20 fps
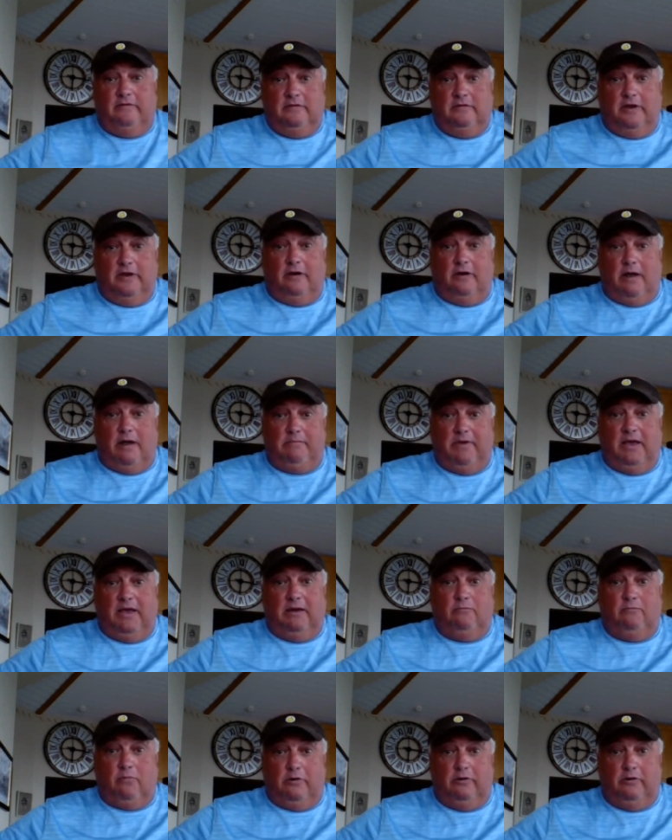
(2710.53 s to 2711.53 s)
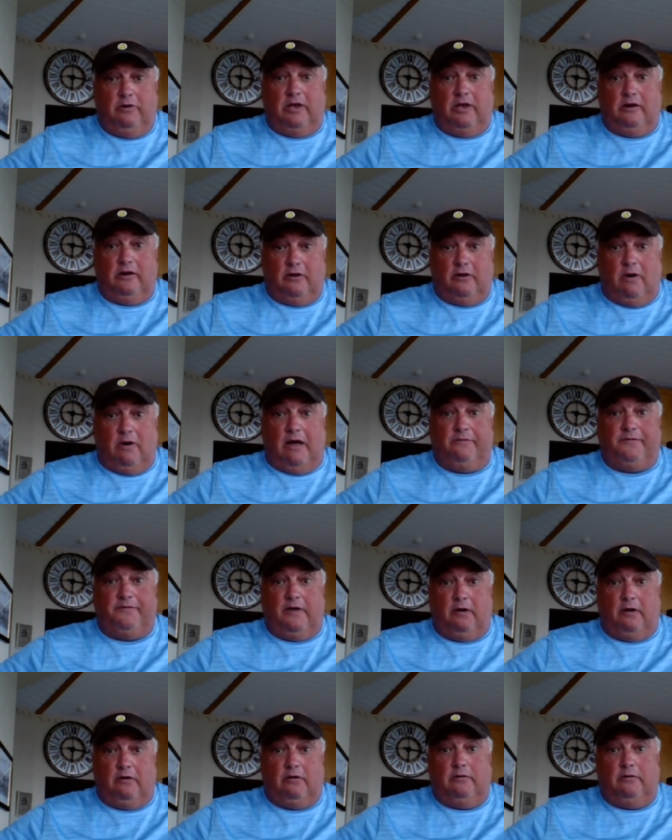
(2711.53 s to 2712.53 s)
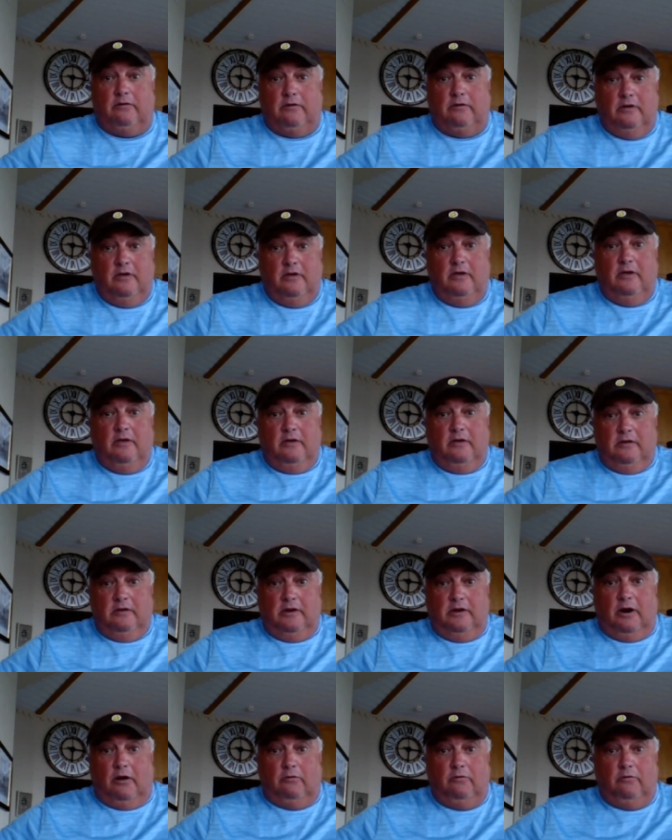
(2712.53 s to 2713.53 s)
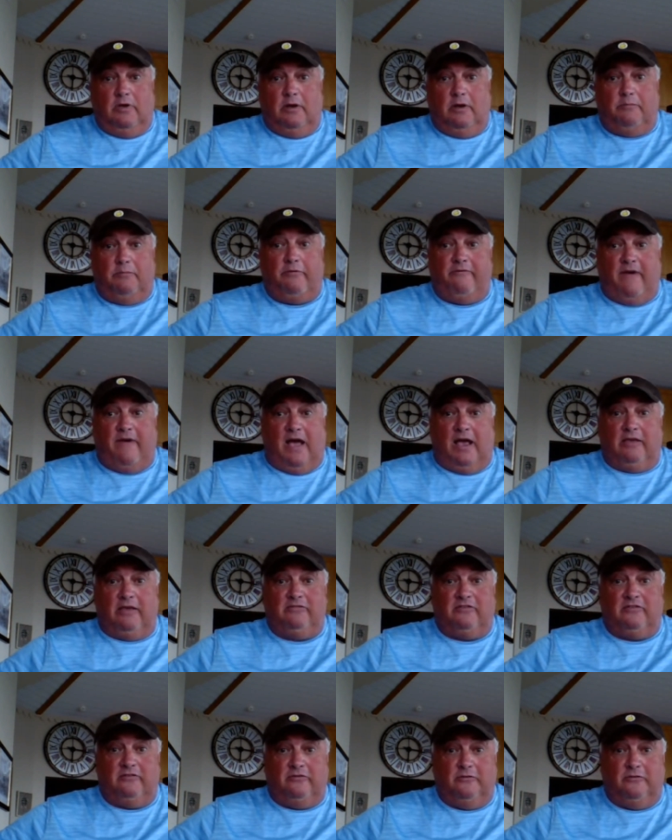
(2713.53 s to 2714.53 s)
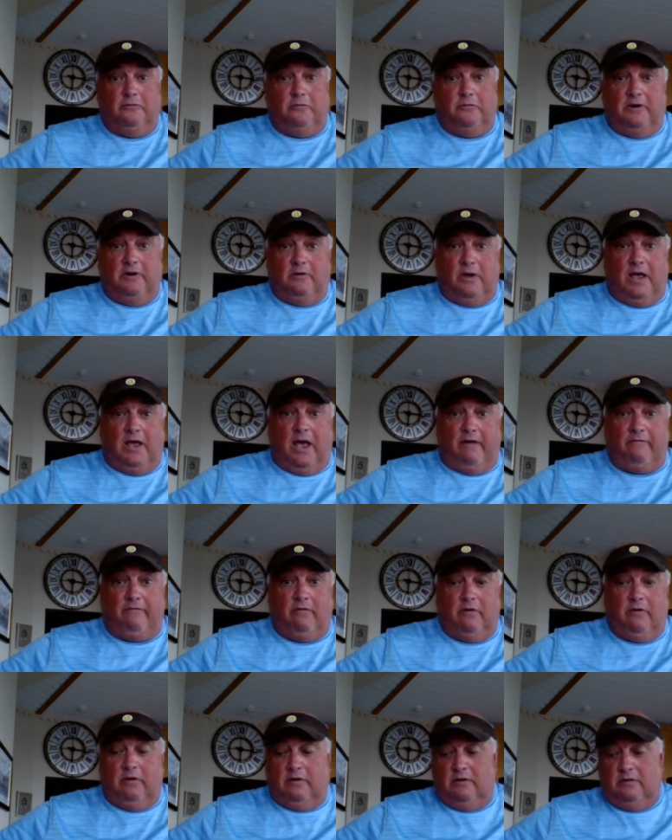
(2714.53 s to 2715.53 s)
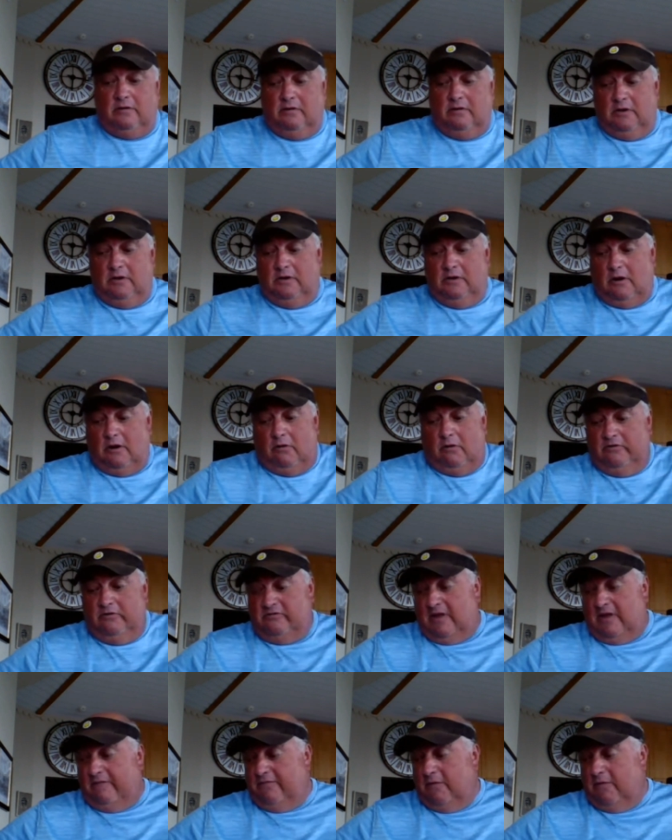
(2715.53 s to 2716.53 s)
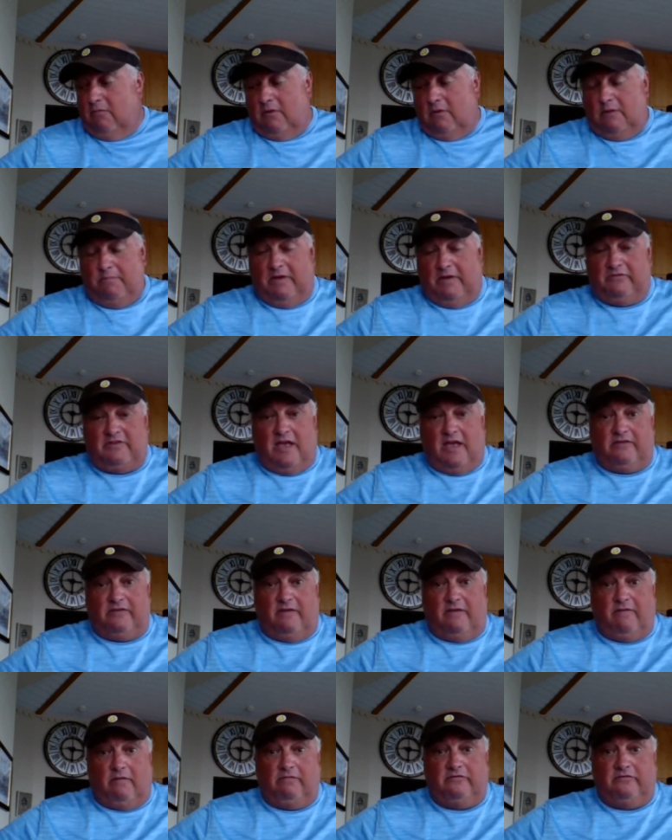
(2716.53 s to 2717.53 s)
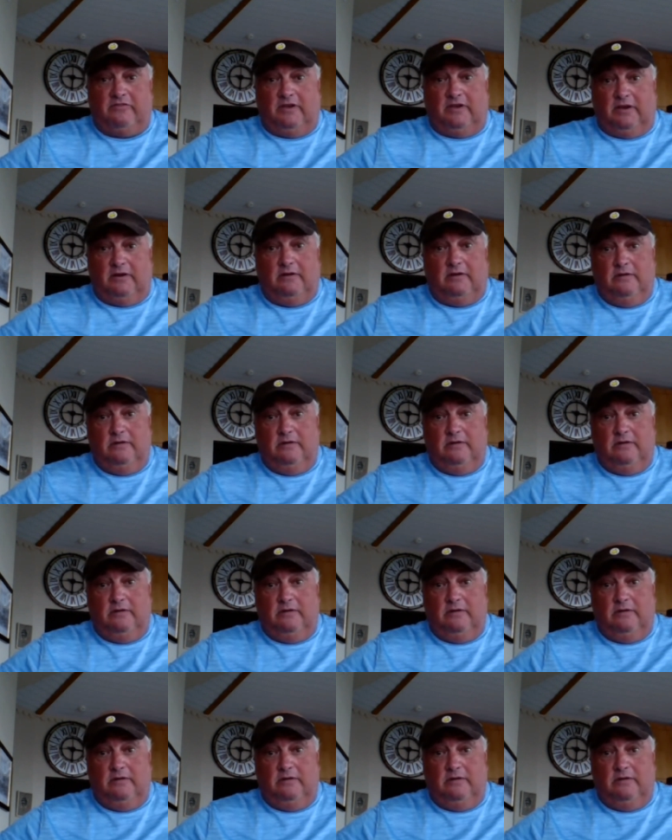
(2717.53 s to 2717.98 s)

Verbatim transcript: You know what I mean? Yeah. go out there and you know improvise and do whatever. And you know he's definitely one of the best guys I've ever seen.